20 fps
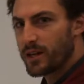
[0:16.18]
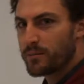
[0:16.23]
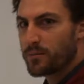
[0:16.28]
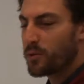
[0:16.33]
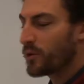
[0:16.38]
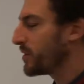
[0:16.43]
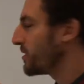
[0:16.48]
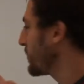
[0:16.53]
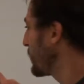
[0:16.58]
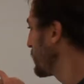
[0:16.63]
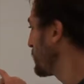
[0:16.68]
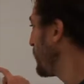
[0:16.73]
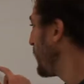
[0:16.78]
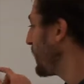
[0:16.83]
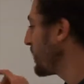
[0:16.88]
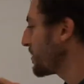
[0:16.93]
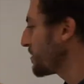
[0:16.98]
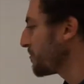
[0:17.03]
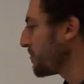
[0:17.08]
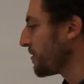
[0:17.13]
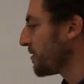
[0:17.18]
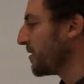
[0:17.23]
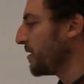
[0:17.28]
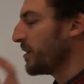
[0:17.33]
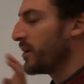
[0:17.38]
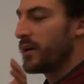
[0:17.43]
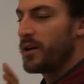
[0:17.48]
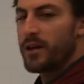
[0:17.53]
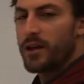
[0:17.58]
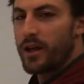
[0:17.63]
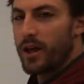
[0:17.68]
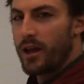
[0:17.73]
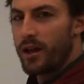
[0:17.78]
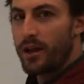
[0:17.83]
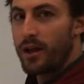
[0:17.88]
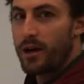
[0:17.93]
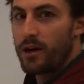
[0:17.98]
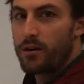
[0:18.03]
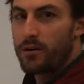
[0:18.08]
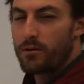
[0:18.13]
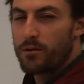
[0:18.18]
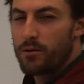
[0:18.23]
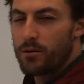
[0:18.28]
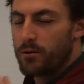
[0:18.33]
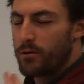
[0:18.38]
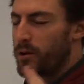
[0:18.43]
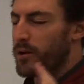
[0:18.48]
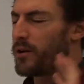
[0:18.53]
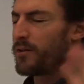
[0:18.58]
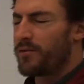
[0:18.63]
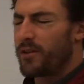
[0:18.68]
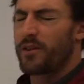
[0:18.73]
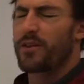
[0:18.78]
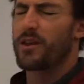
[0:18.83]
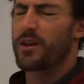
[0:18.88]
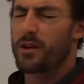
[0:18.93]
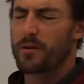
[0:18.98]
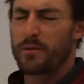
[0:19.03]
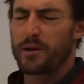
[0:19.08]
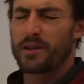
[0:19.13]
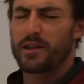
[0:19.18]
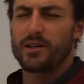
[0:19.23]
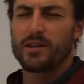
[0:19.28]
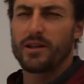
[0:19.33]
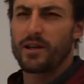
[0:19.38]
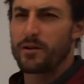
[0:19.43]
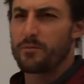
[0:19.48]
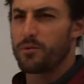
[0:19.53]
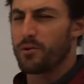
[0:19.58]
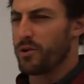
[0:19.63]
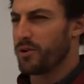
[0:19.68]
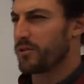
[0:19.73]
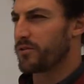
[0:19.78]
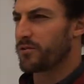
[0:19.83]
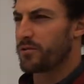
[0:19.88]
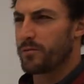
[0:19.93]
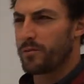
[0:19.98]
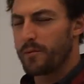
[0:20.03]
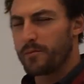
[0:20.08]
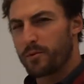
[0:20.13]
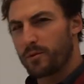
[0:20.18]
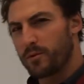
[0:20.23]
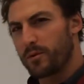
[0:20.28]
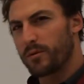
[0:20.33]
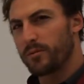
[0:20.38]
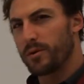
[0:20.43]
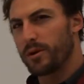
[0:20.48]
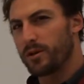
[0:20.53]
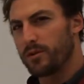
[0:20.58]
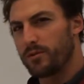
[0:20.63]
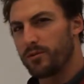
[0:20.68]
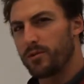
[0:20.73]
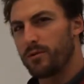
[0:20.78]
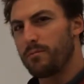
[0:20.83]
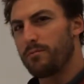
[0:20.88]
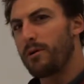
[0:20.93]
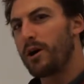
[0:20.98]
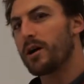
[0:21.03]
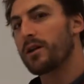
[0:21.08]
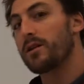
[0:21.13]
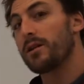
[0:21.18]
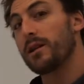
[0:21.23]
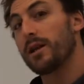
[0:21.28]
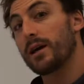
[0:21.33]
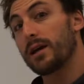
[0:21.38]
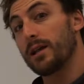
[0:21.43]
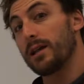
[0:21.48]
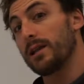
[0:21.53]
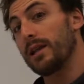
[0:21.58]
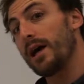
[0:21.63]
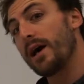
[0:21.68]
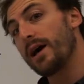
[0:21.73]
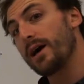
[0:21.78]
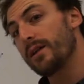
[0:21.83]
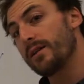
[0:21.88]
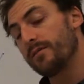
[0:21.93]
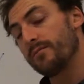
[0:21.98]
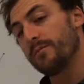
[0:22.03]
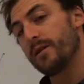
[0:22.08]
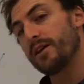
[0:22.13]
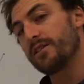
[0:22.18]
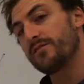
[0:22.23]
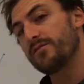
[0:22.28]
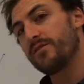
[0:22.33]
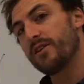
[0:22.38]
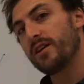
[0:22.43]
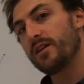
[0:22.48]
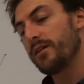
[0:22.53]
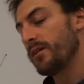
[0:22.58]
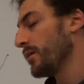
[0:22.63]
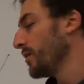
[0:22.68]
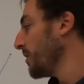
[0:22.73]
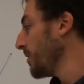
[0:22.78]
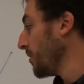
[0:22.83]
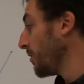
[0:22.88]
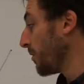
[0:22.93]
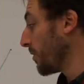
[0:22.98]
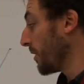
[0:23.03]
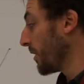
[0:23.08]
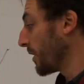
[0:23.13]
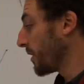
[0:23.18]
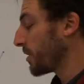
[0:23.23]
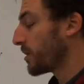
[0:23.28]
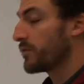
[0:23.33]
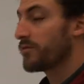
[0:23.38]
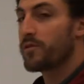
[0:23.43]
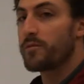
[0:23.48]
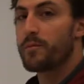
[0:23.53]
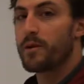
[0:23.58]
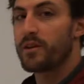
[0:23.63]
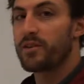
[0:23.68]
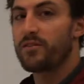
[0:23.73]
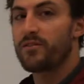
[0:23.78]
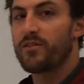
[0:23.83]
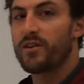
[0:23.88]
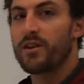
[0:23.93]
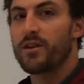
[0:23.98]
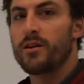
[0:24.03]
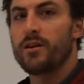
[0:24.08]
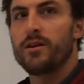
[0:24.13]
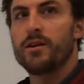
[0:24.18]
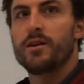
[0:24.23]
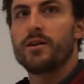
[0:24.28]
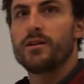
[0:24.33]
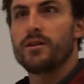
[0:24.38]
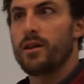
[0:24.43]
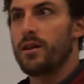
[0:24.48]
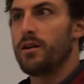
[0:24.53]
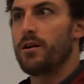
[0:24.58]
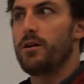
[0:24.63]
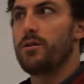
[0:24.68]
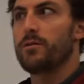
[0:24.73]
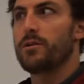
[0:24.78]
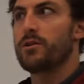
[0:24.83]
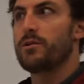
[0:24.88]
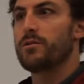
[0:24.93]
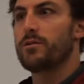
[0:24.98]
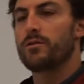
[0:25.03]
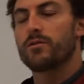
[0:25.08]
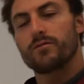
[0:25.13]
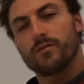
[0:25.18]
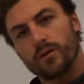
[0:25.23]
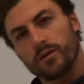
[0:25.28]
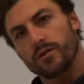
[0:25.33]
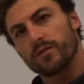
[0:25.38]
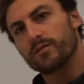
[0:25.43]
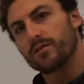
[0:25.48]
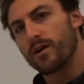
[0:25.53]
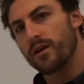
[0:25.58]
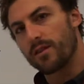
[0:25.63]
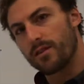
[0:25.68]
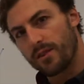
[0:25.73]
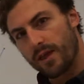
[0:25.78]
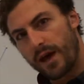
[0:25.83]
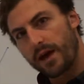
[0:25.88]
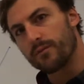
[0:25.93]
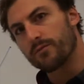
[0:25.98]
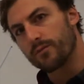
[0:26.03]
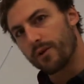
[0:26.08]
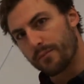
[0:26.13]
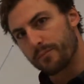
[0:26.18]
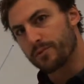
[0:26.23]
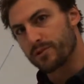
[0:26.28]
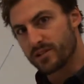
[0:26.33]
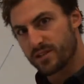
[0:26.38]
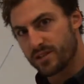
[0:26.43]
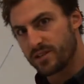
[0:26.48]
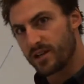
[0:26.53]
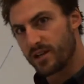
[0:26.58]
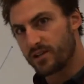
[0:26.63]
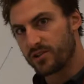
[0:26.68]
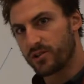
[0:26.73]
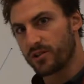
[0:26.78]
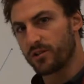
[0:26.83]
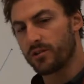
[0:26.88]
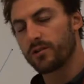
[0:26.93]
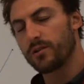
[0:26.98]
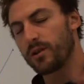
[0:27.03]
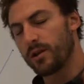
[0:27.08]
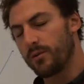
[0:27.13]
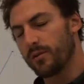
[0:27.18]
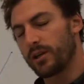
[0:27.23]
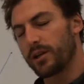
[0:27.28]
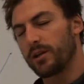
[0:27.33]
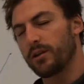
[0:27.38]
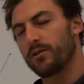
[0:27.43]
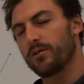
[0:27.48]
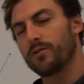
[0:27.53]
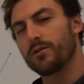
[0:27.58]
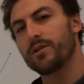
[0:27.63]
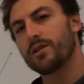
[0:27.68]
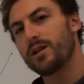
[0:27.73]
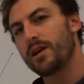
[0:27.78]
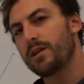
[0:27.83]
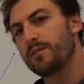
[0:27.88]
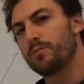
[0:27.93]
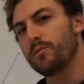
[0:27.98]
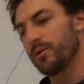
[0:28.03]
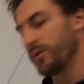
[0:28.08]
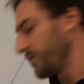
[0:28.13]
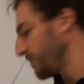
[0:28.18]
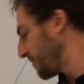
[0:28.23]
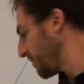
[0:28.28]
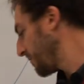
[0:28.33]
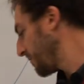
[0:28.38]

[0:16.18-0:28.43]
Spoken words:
points as possible, and now we don't have to think about the data points. Remember, when we do a model like a line of best fit or a curve of best fit, then all we do is focus on that representation, and we can ignore the data points.